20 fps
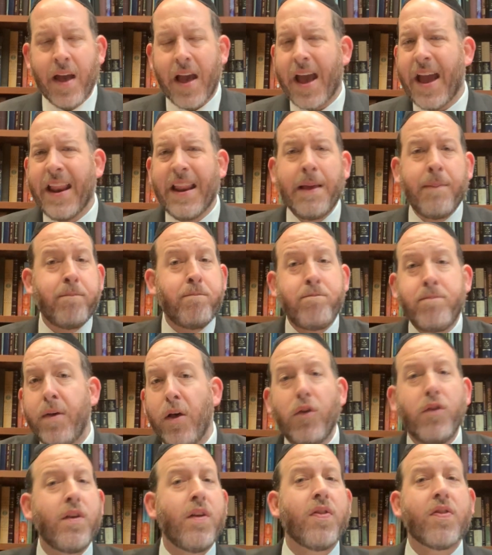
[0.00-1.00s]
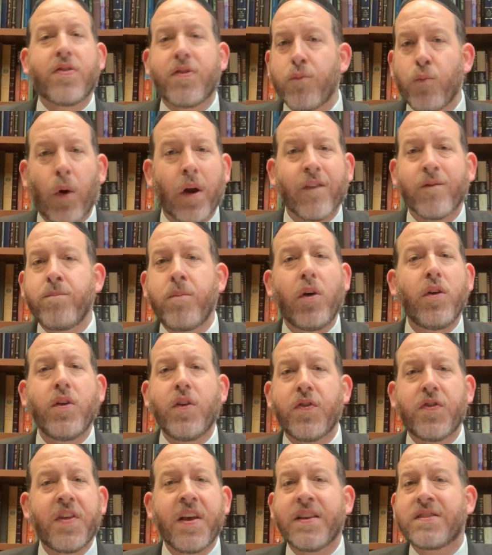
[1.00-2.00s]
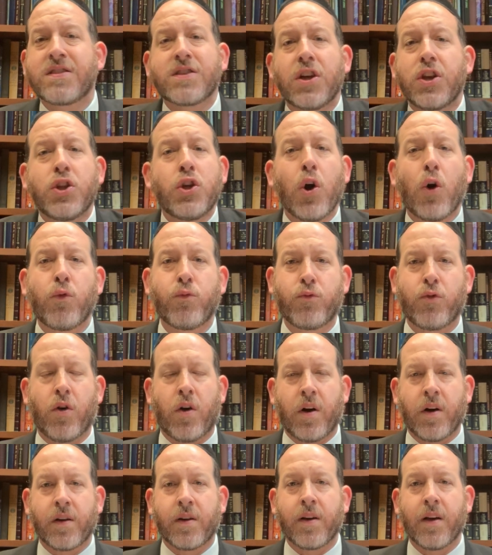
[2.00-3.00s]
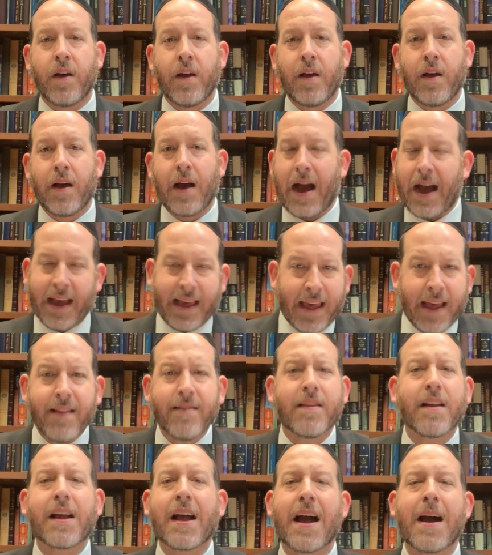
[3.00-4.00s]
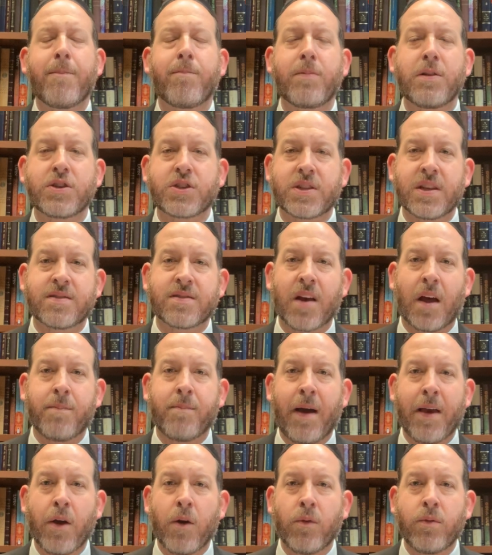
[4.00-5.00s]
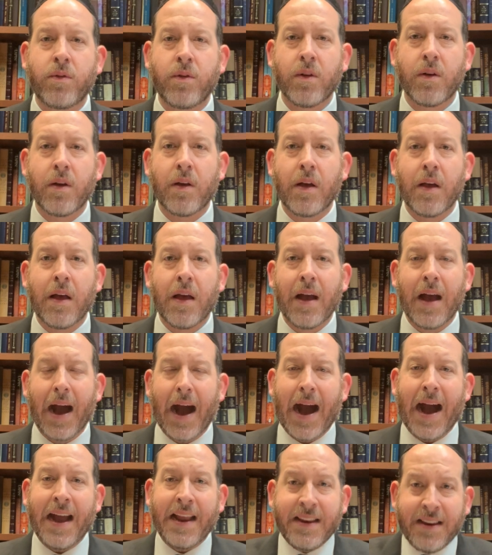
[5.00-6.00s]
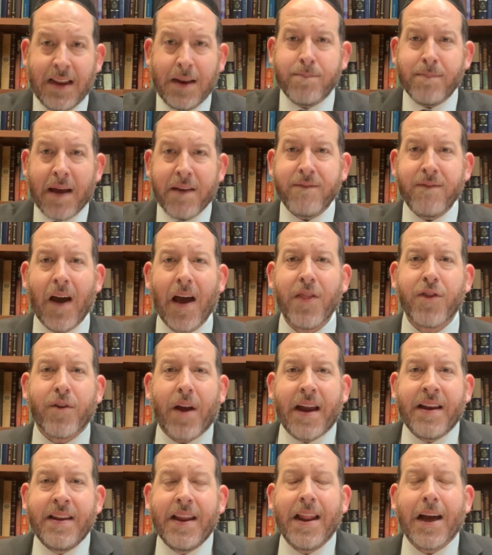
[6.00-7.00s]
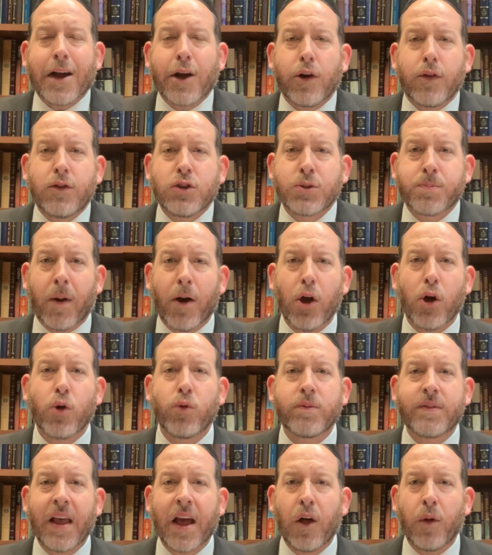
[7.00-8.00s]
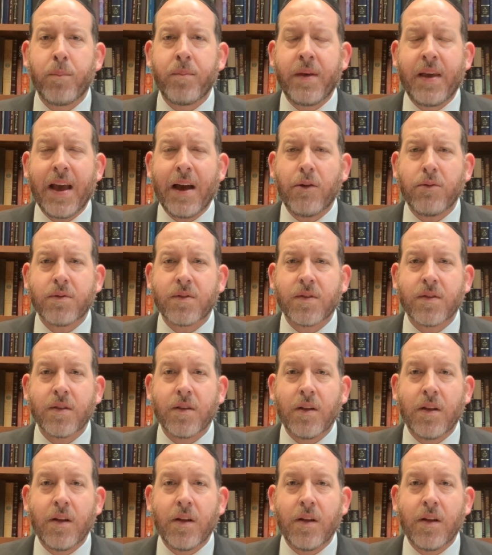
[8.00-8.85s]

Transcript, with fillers: Any million, one of a million things could go wrong. I can't accomplish this on my own. I need my father. I need HaKadosh Baruch Hu to help me out.